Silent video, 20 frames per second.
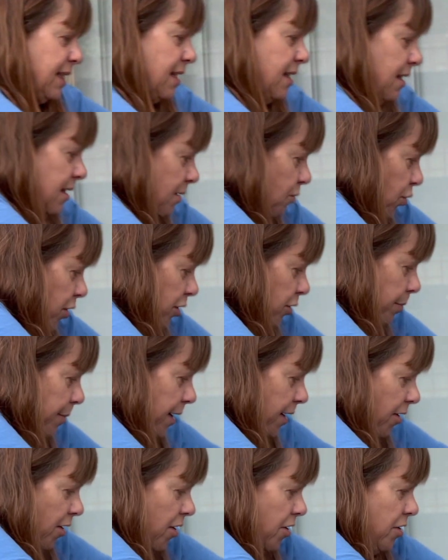in the
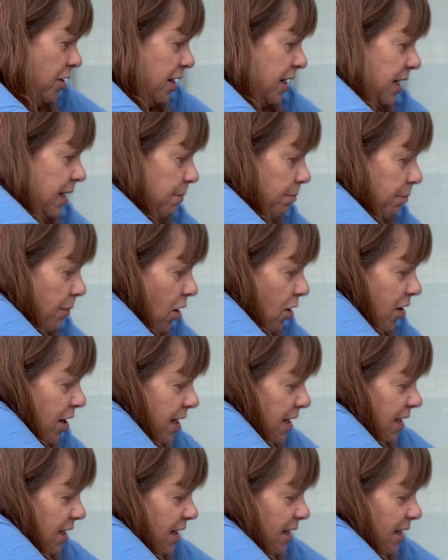wheelbarrow. It might.